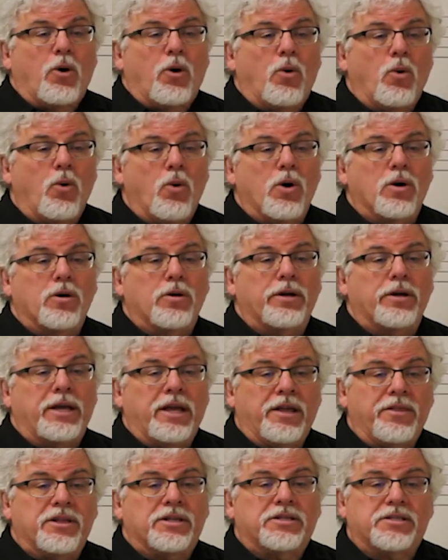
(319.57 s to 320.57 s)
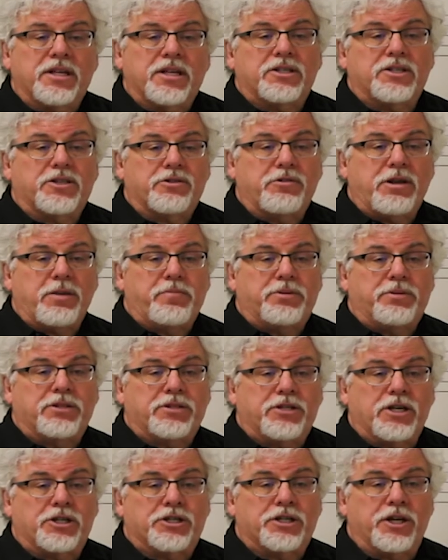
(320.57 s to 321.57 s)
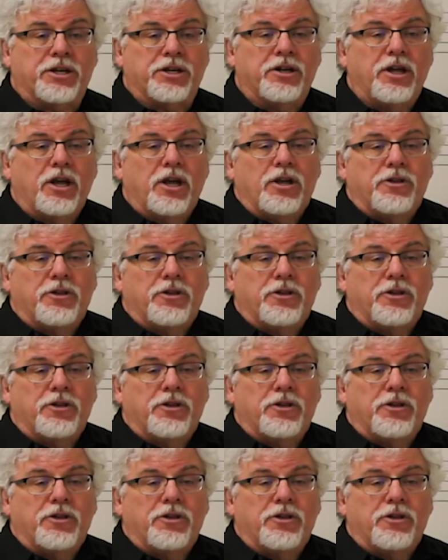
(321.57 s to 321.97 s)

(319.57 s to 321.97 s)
or in the 6/3 position